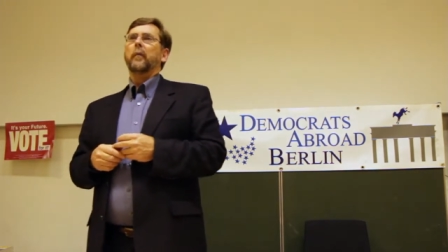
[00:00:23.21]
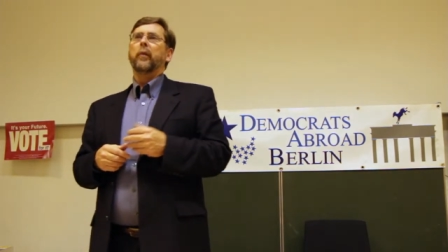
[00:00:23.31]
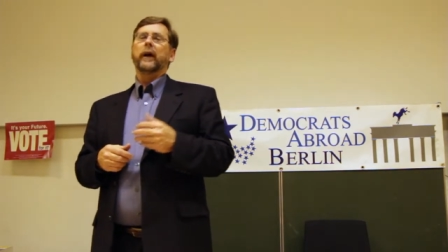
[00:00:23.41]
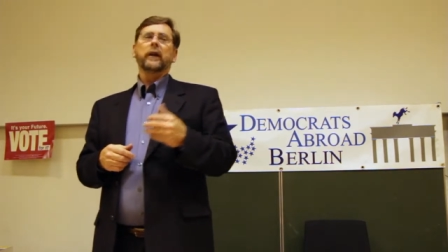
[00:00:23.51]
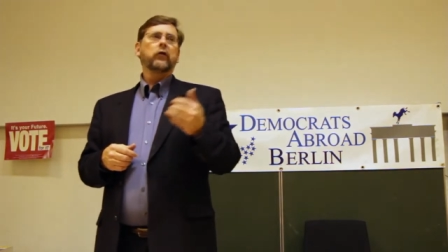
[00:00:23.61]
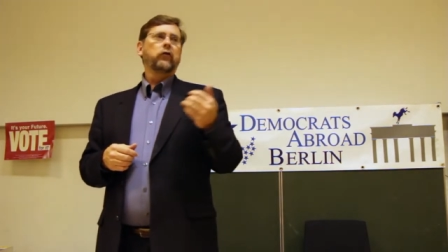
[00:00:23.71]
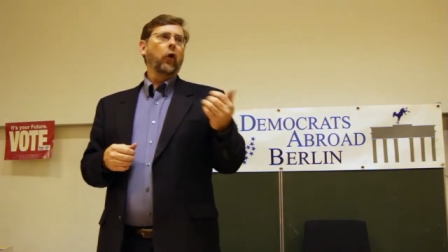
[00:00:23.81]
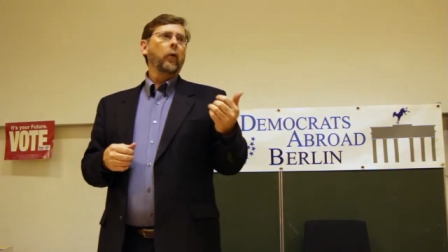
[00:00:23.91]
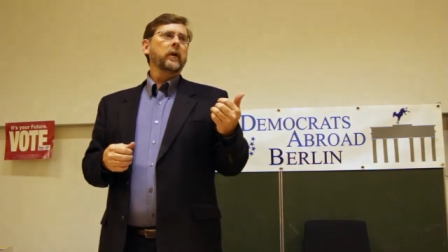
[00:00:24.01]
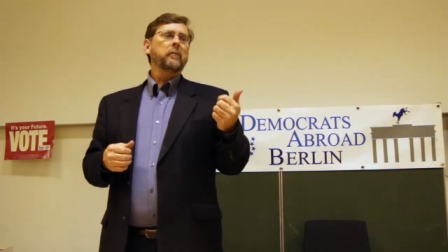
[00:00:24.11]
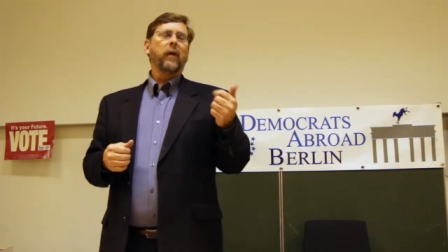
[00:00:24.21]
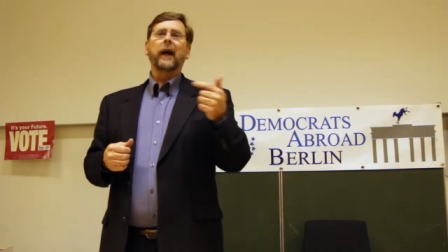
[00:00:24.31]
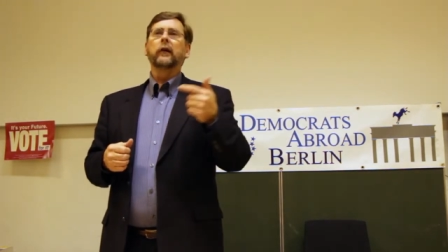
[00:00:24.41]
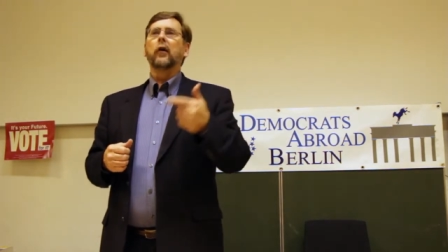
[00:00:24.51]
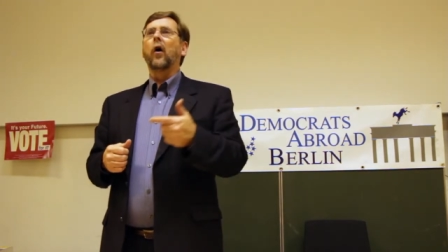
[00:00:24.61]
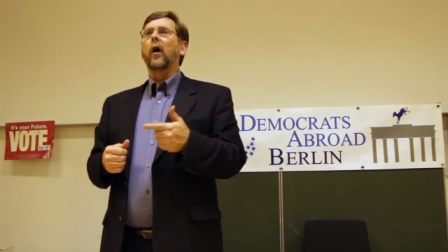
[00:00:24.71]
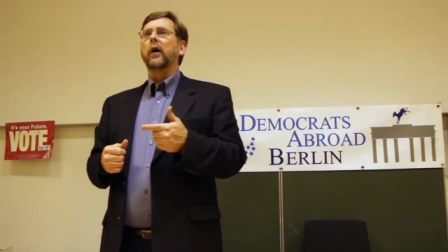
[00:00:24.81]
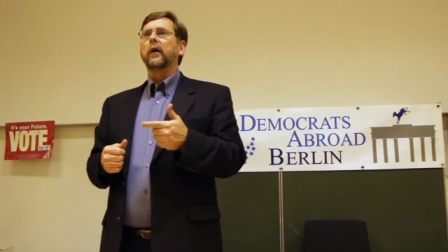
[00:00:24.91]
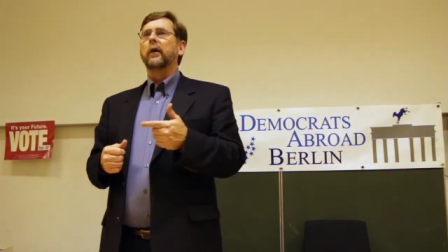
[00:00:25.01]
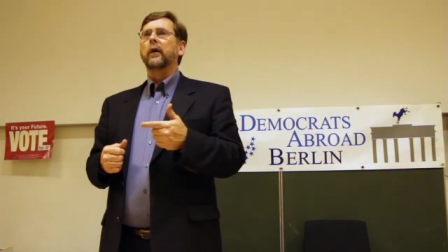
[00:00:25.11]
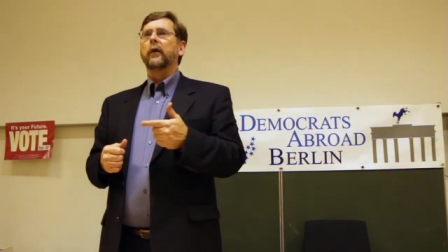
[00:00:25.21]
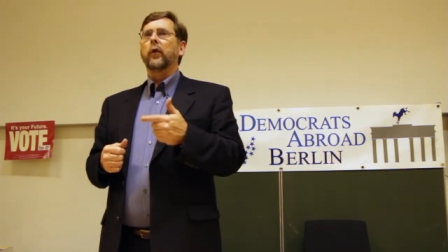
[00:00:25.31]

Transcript: But in Germany, by law,